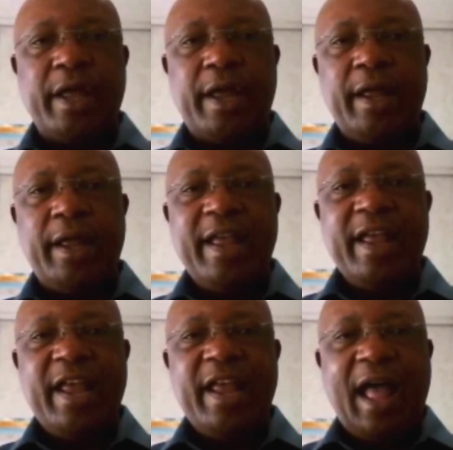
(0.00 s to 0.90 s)
was the
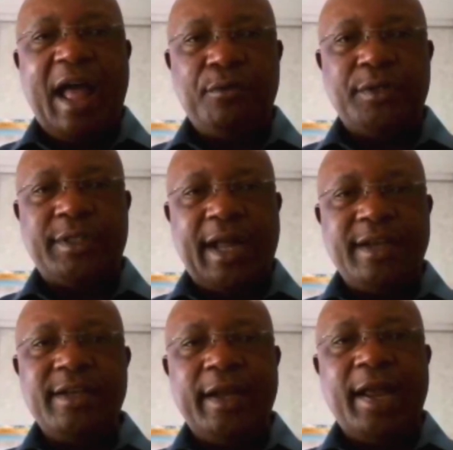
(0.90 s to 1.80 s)

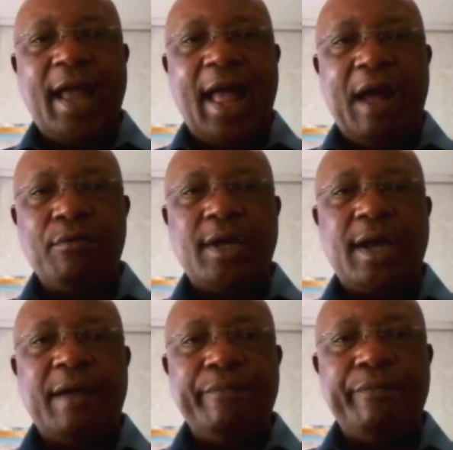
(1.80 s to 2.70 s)
outstanding
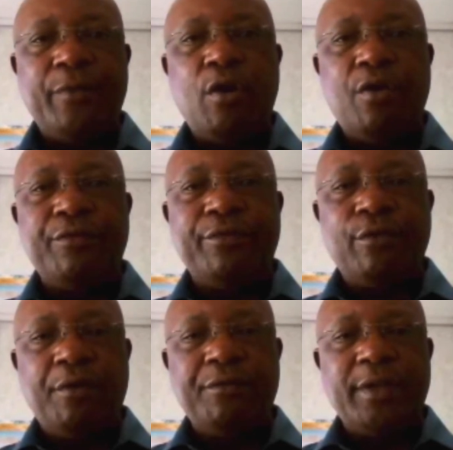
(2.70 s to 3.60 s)
outcome
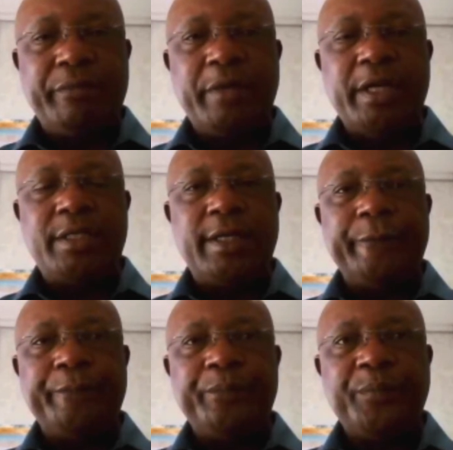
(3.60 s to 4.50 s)
of this
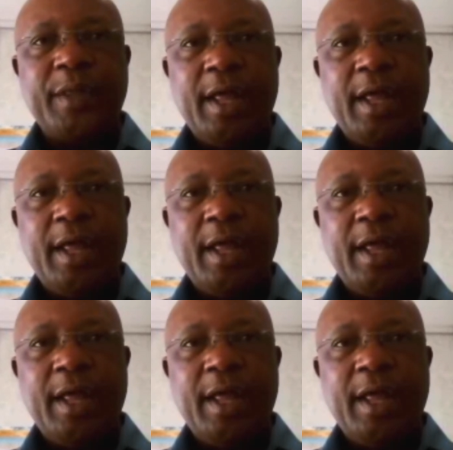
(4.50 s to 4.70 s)
meeting